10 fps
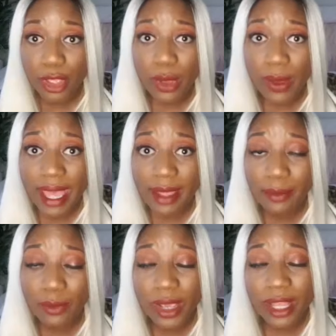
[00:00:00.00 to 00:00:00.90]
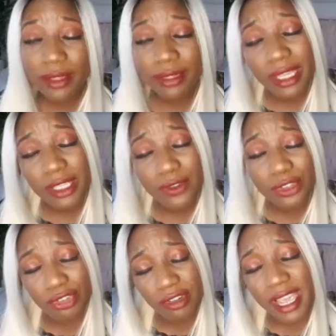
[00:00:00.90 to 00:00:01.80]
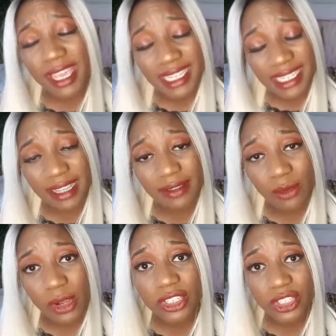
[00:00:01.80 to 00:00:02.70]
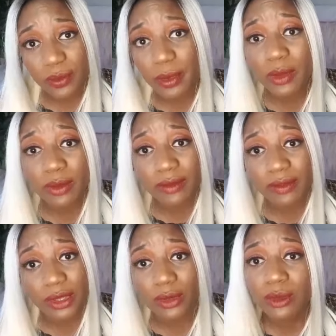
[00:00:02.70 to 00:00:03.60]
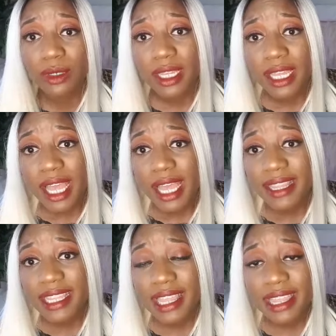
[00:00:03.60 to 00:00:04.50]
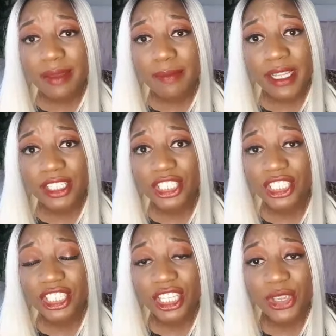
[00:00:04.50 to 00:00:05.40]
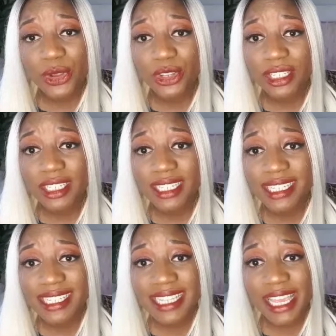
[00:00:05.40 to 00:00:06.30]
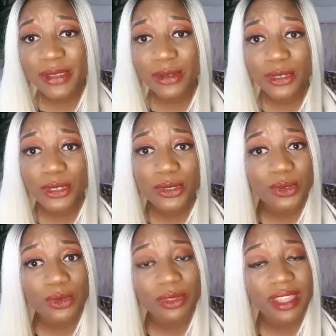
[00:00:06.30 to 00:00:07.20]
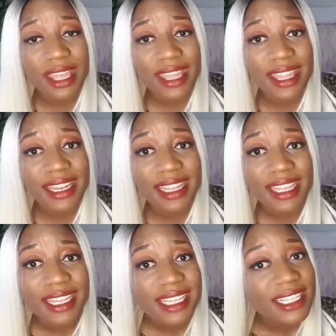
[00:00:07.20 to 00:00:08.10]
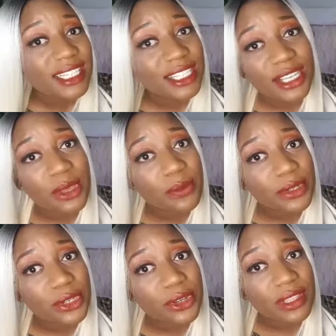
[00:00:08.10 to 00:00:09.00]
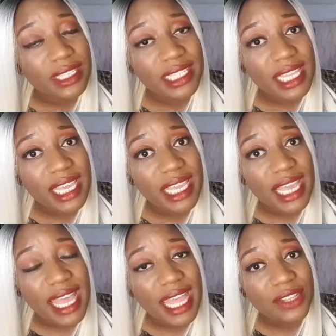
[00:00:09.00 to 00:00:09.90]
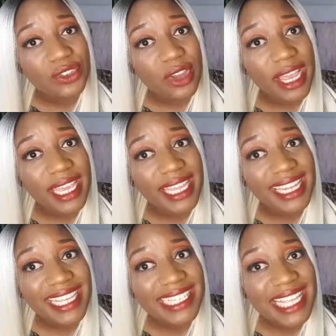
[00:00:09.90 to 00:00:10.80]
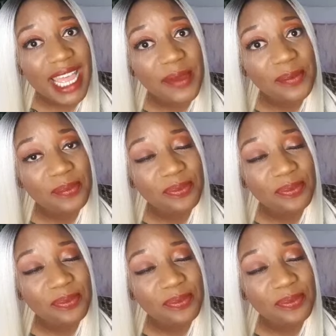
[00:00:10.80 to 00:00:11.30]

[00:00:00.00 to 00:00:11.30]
Okay, well, thanks for trying to have watched my review. Nothing much here to say or do than to go return this thing and try again next time.